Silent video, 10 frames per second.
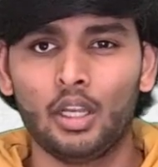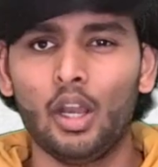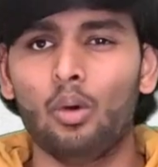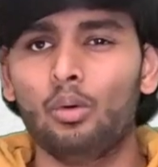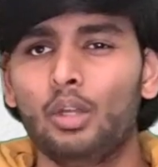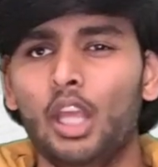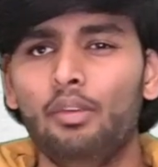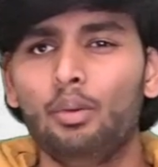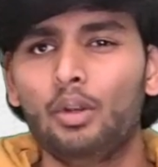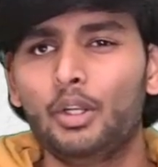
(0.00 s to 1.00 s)
Now,
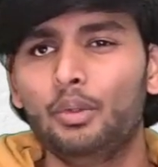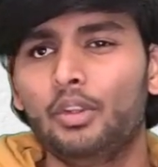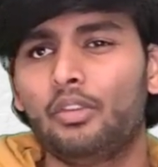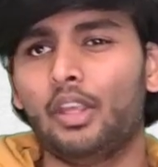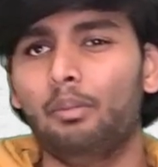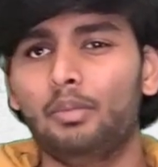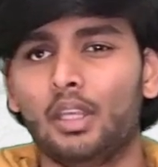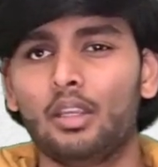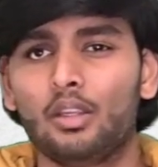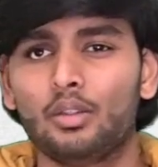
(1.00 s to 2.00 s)
if you want to do the same
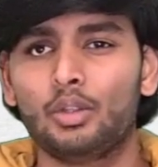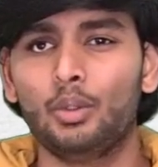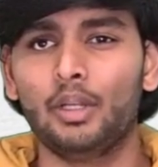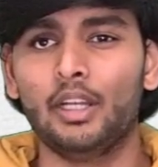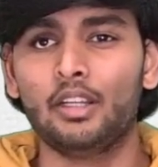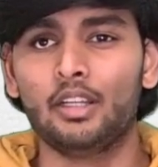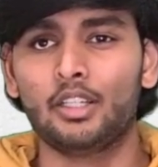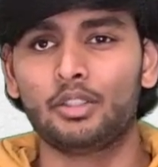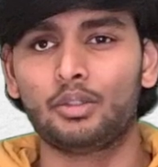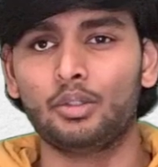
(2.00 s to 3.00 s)
thing through an
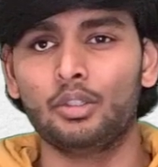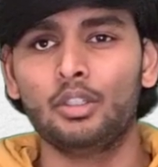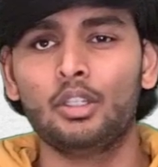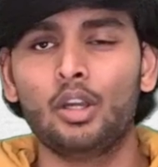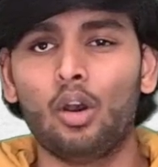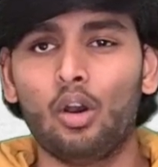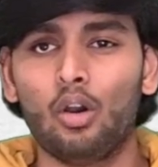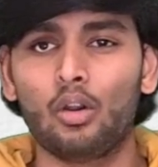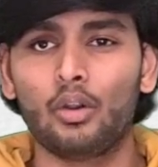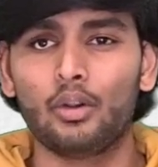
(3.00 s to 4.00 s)
internet store
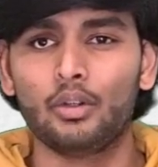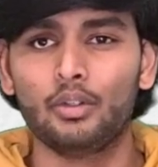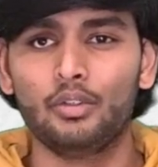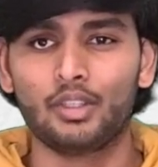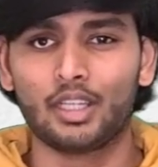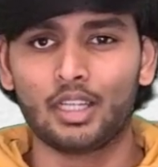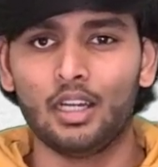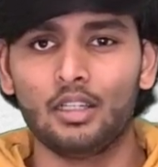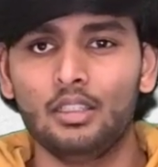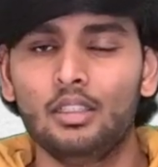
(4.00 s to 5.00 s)
or using a
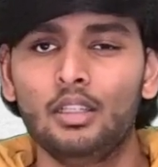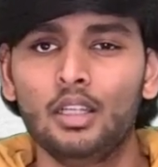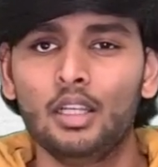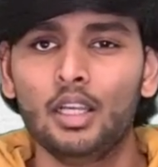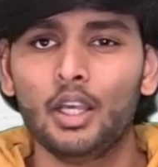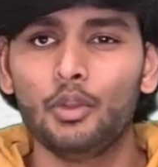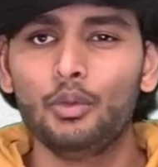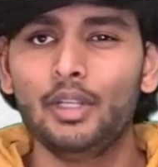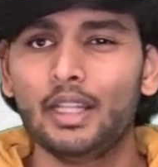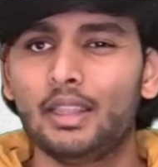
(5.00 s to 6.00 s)
card, you
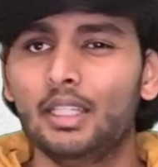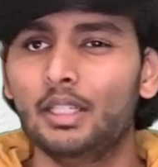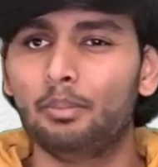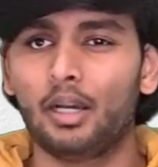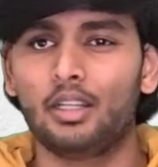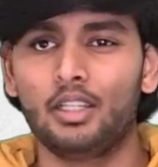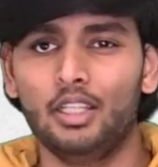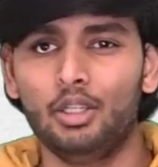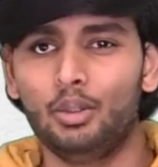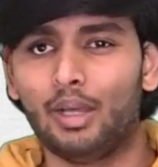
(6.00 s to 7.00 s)
need a third party
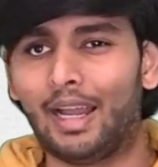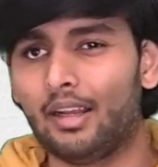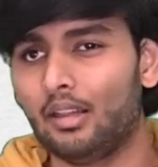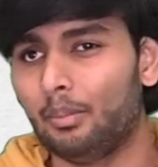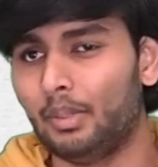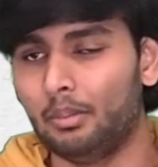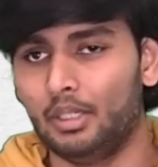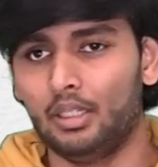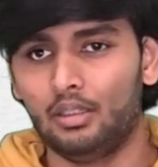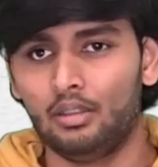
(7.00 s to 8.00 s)
to handle the payment.
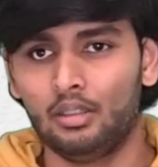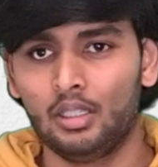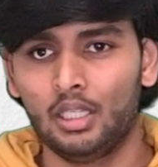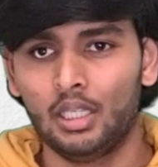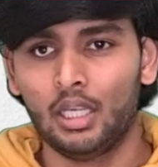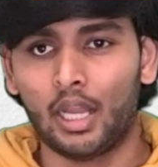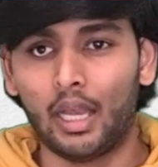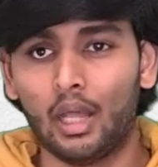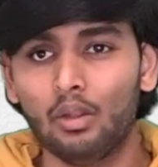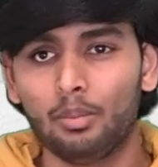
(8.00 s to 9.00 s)

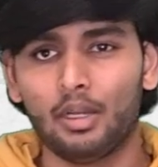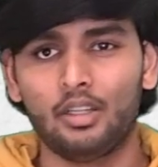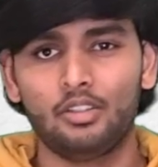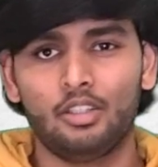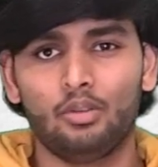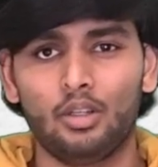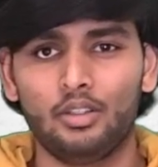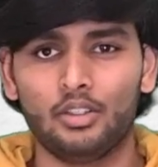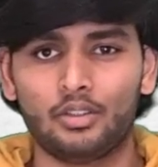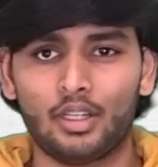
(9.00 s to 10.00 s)
Now the parties involved in
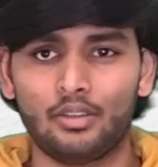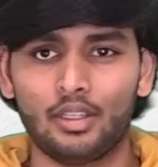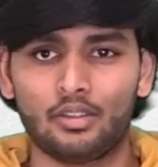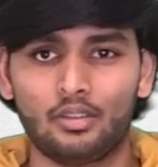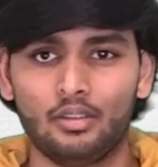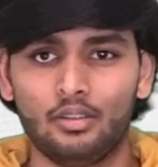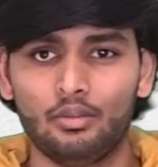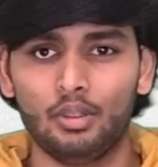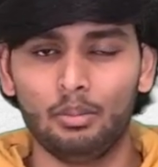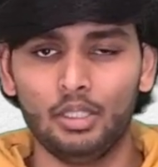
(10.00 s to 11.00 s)
this transaction
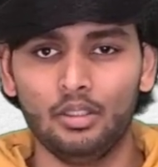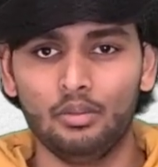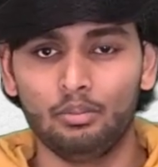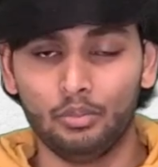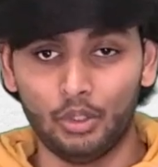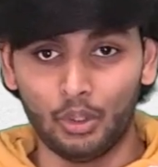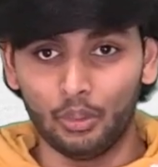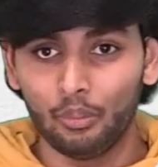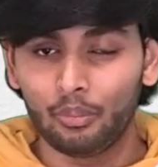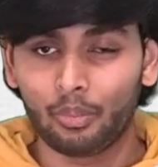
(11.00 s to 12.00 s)
will be
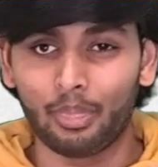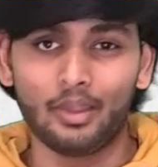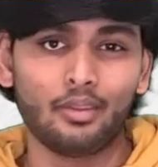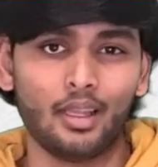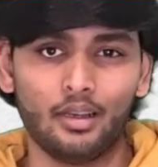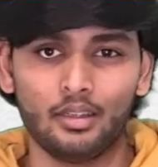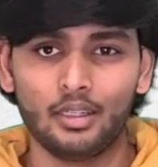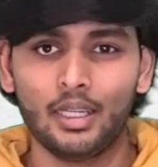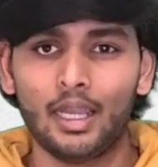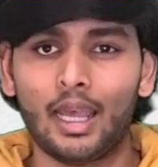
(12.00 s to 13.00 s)
you, the seller,
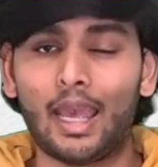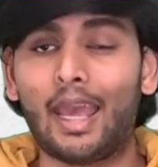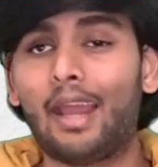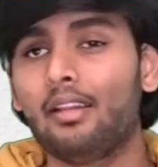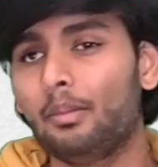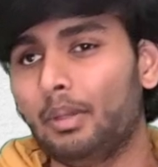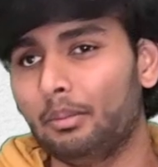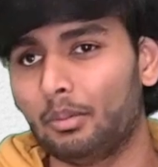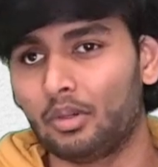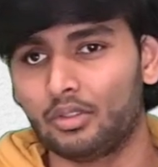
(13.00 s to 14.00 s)
and the
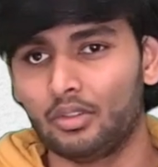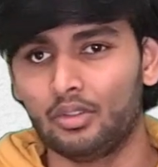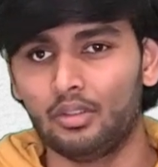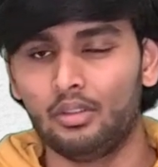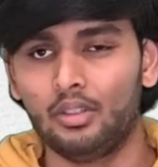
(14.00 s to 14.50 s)
payment processor.